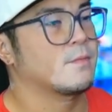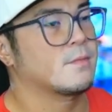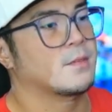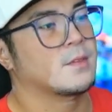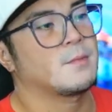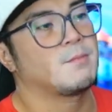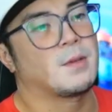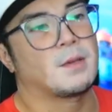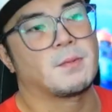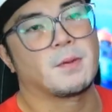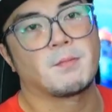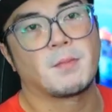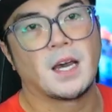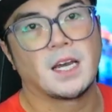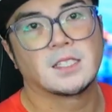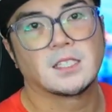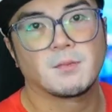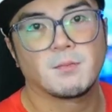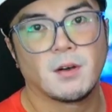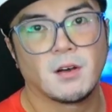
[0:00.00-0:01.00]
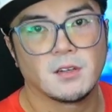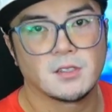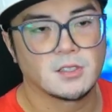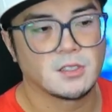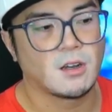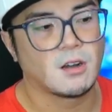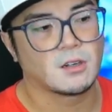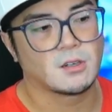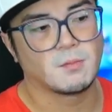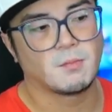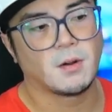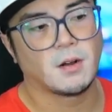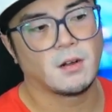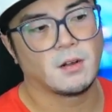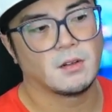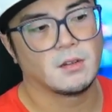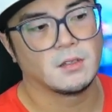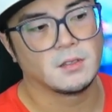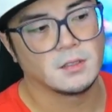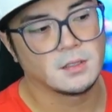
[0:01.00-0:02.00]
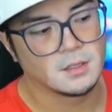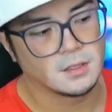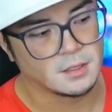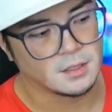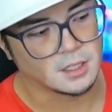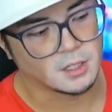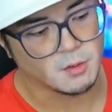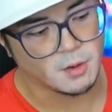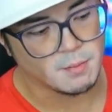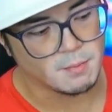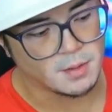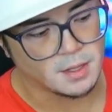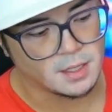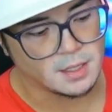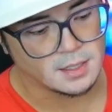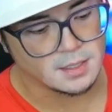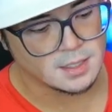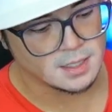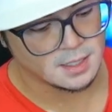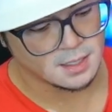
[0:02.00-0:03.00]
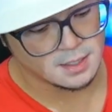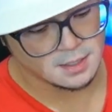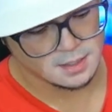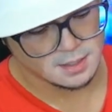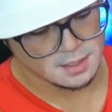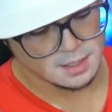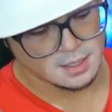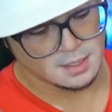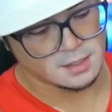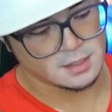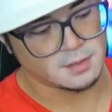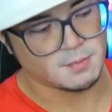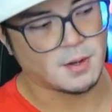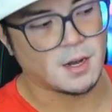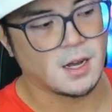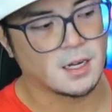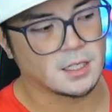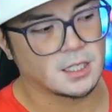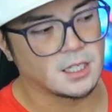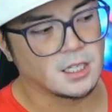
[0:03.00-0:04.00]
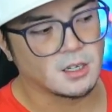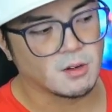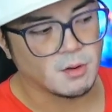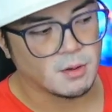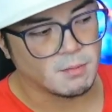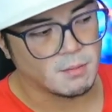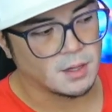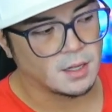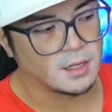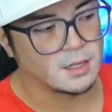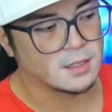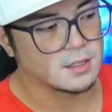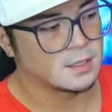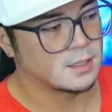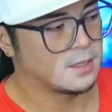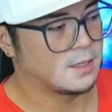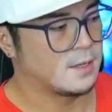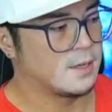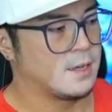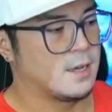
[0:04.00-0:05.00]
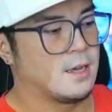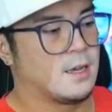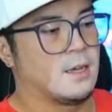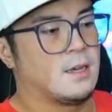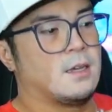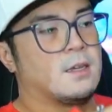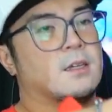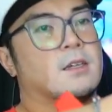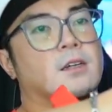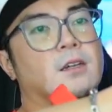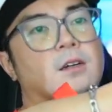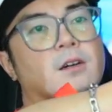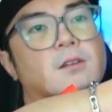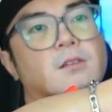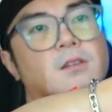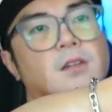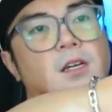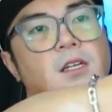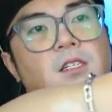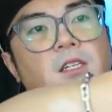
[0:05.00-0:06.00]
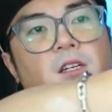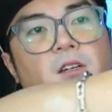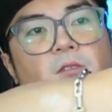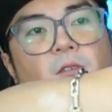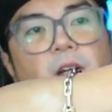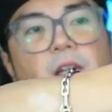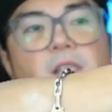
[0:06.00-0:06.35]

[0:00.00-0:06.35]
maybe basketball, soccer ball equipment, some hockey equipment. You know, it's a great